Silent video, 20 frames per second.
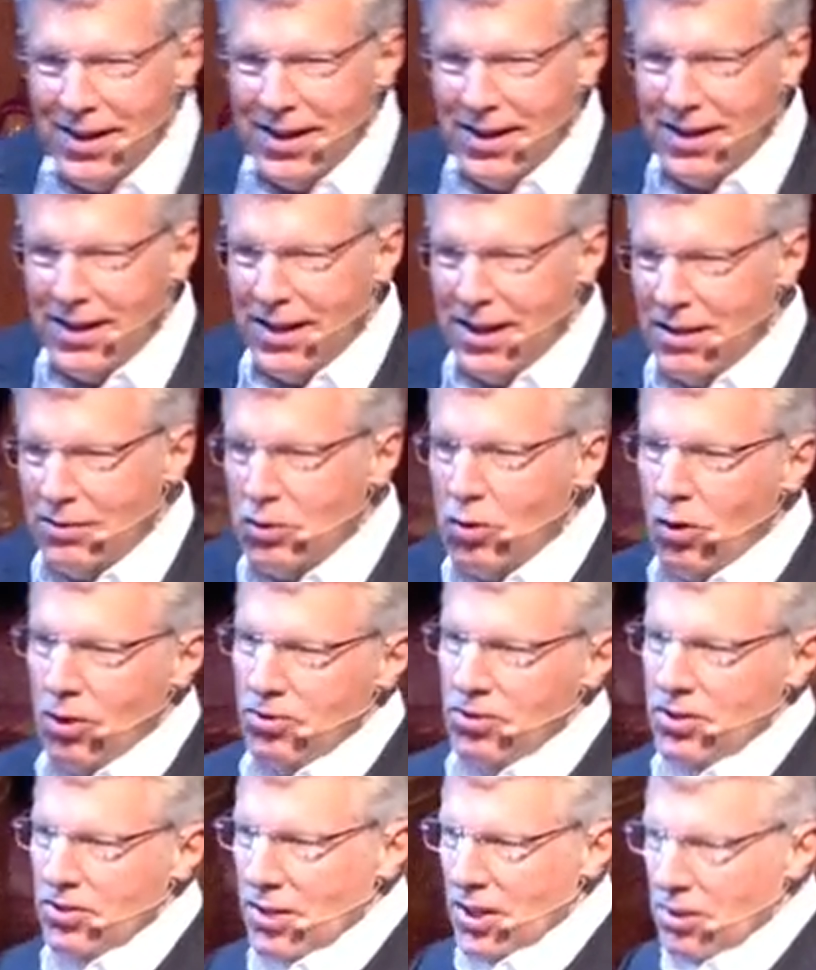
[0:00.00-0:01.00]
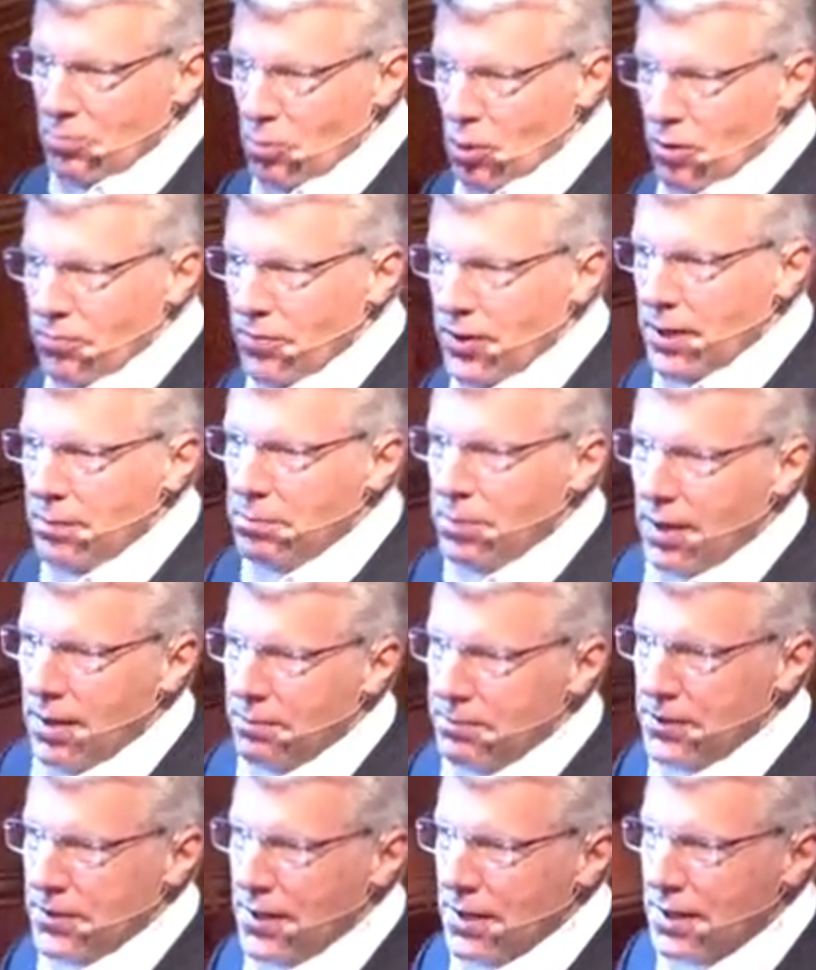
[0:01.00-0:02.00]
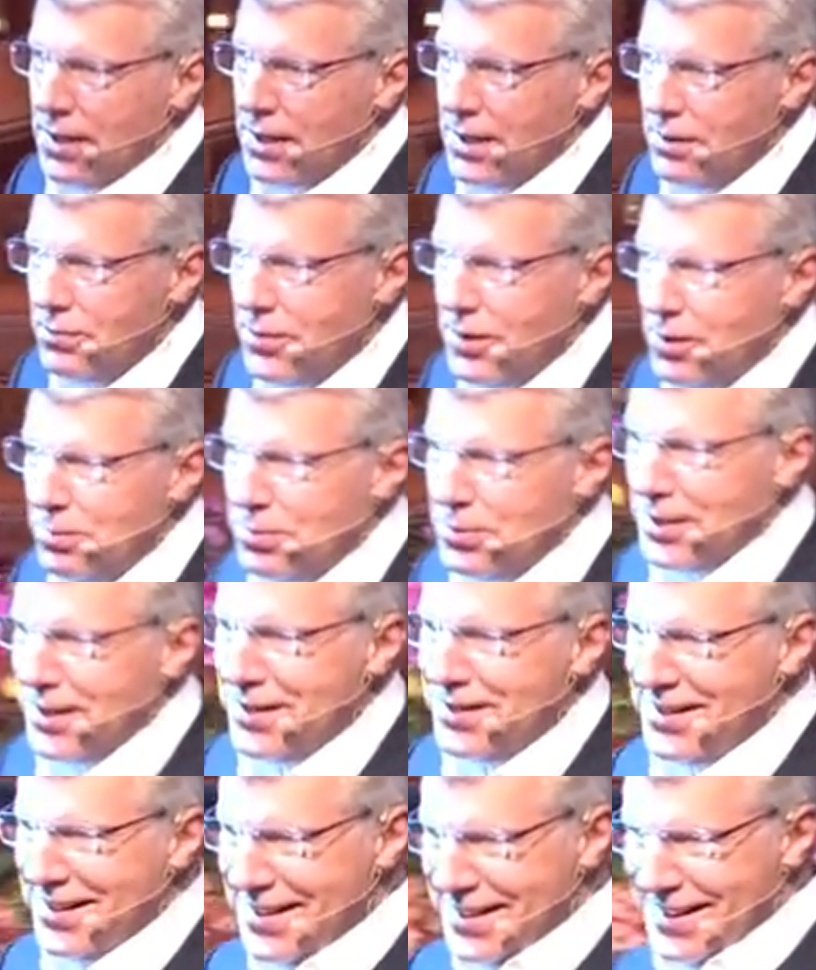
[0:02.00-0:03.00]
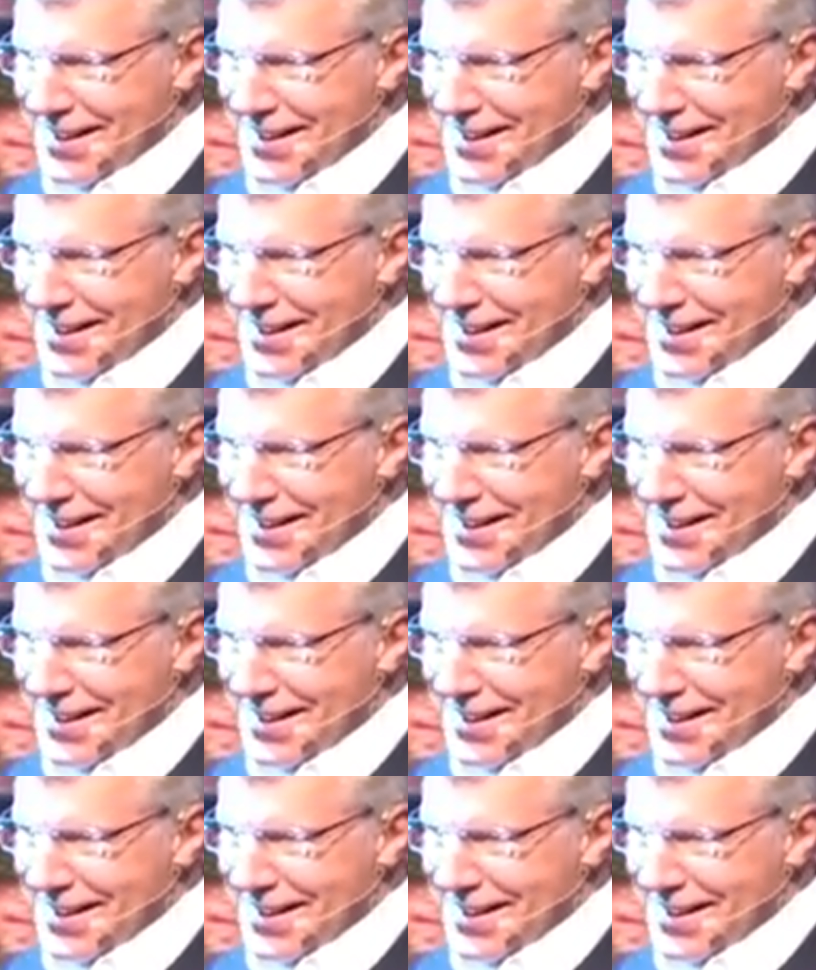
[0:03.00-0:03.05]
Of course, she was on the morphine pump, and that kind of helped things.